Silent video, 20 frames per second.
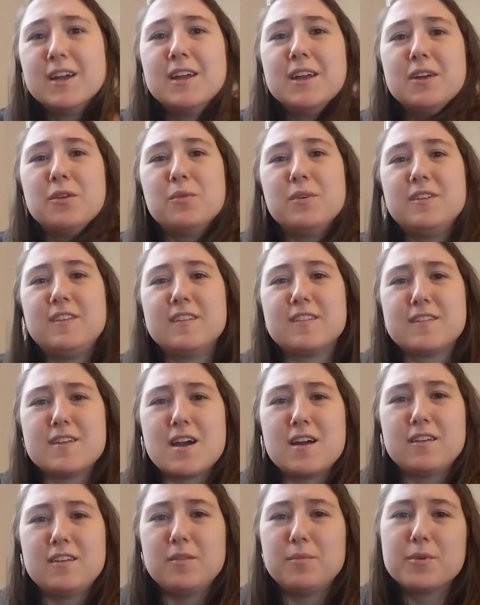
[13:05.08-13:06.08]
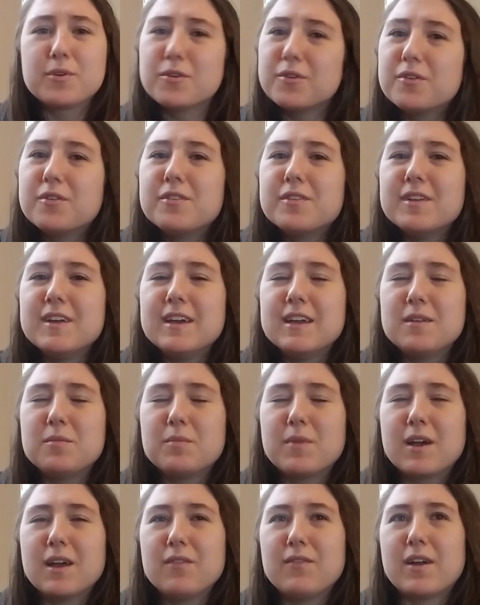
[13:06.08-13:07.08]
which is not typical in
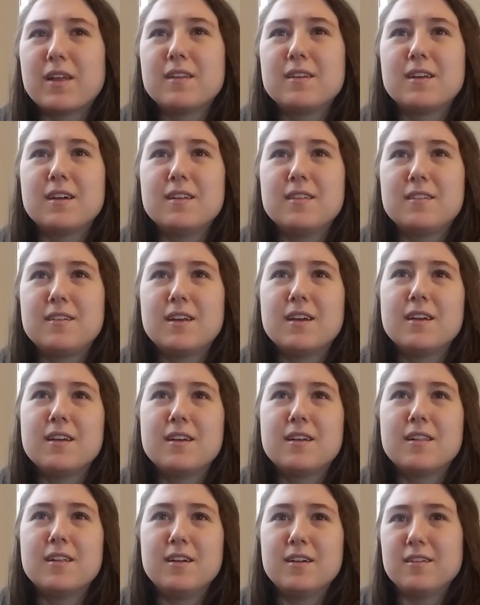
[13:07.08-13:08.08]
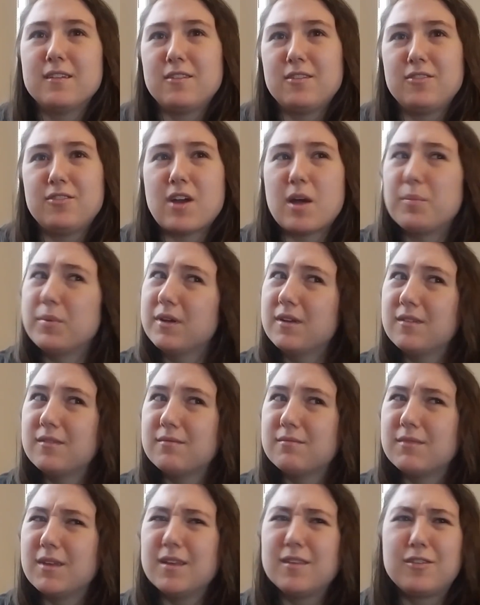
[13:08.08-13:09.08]
my Valentine's Day clearance shopping
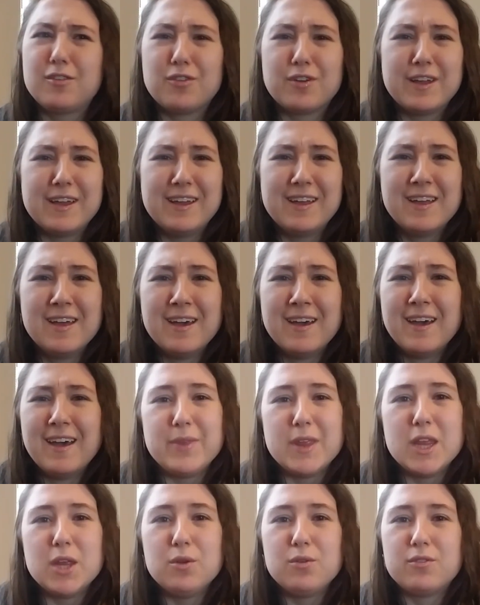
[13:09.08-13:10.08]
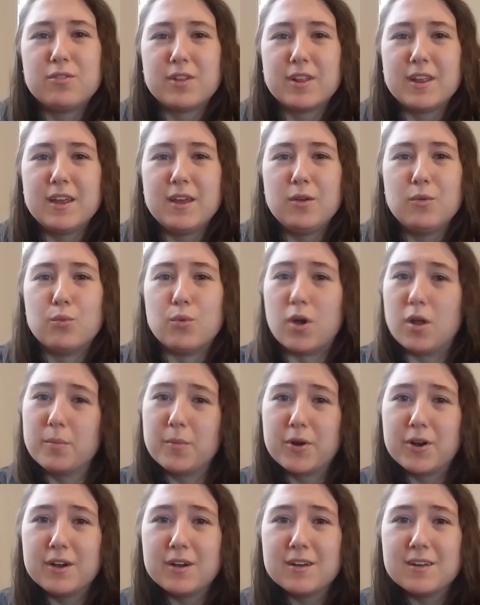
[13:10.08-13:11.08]
history. Usually
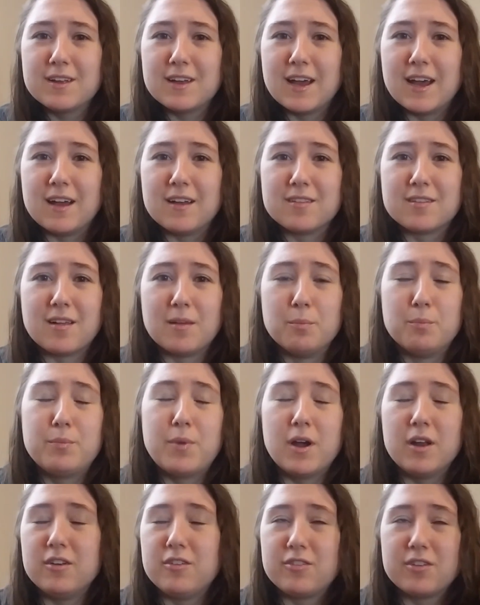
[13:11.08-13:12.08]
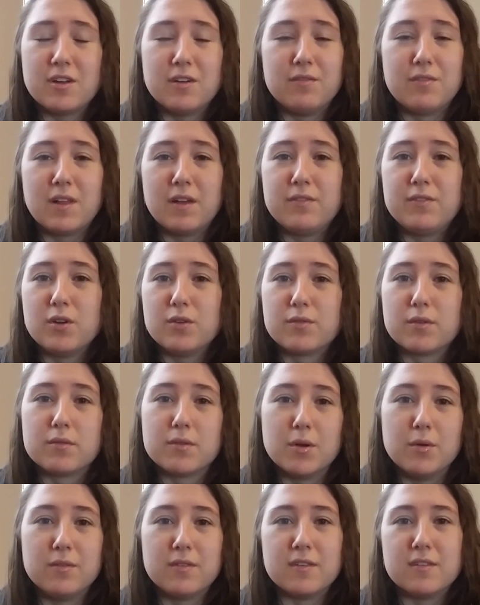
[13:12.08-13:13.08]
Walmart has a bunch of leftover
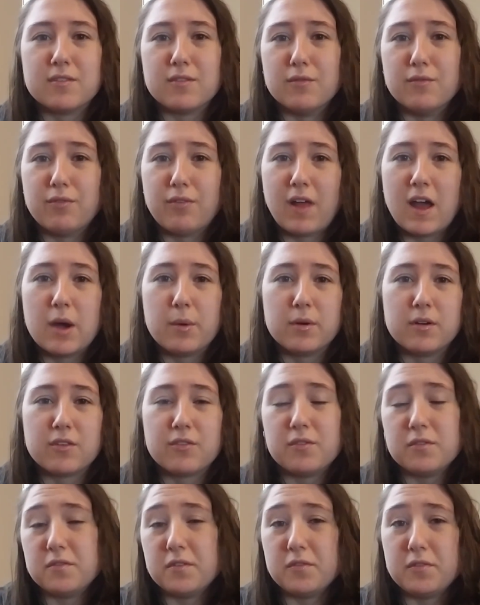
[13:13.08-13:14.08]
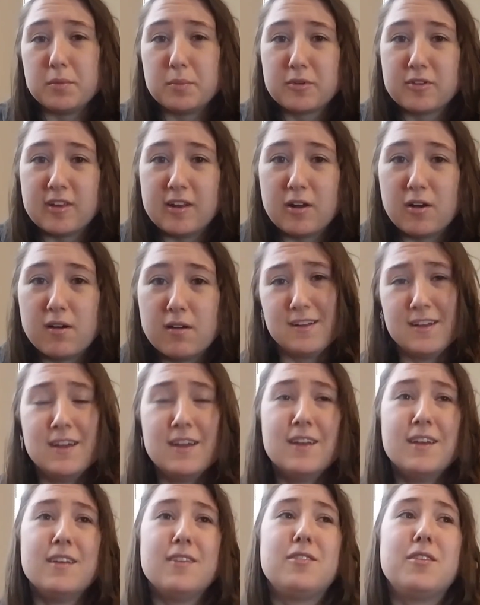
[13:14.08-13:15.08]
roses and flowers for 50% off.
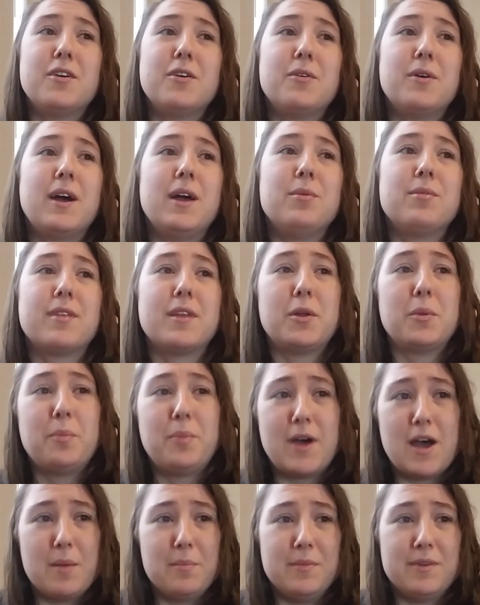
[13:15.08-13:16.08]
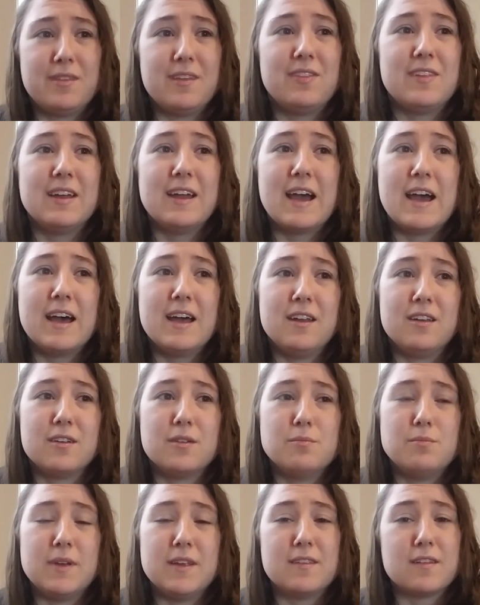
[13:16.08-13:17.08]
So I was a little bummed that they had
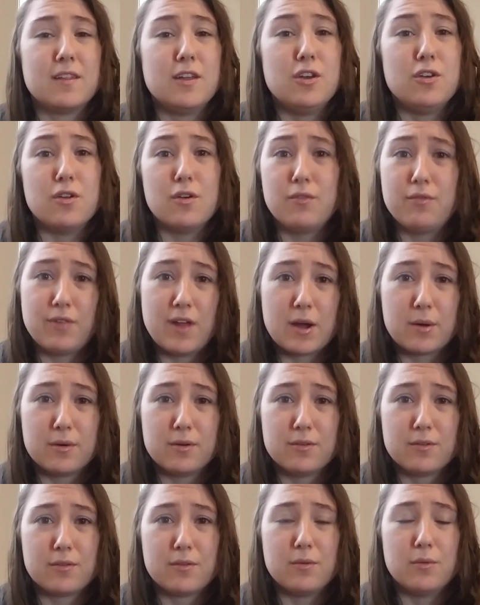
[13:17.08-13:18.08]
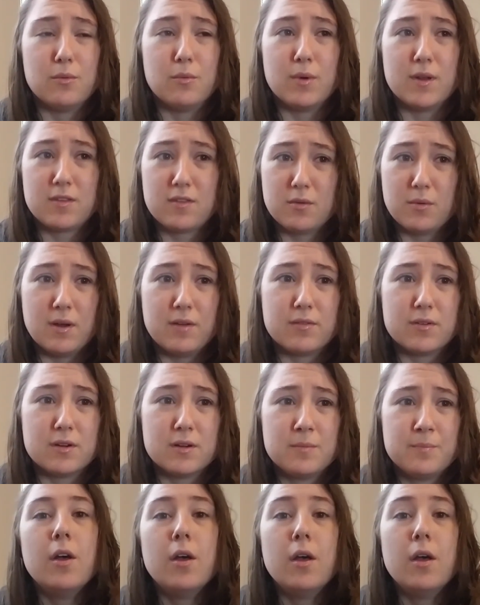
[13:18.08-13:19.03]
basically no flowers whatsoever.